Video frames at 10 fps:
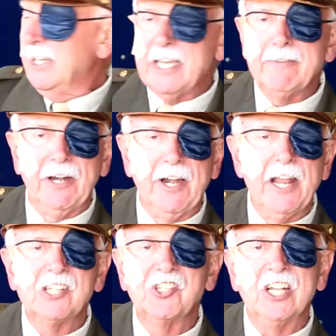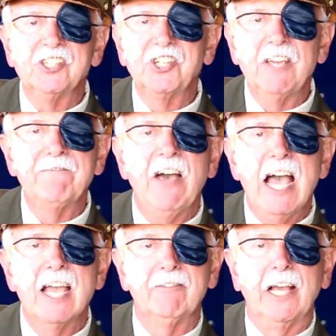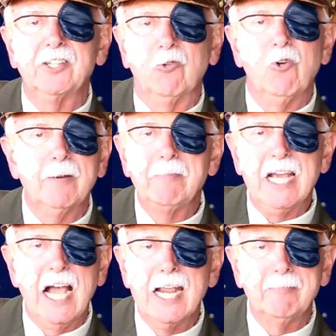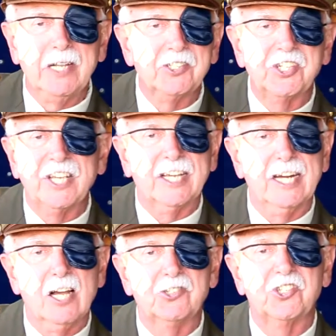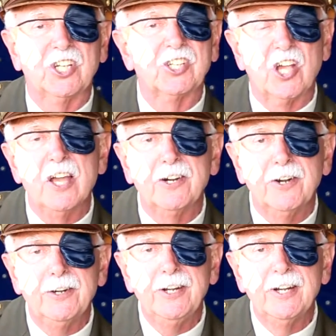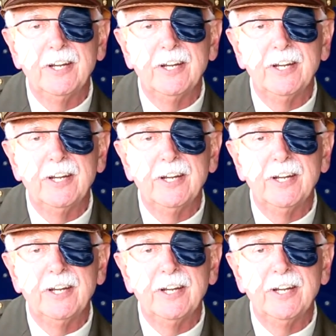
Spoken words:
Even an SNJ-5 like the one behind me is kicking out 600.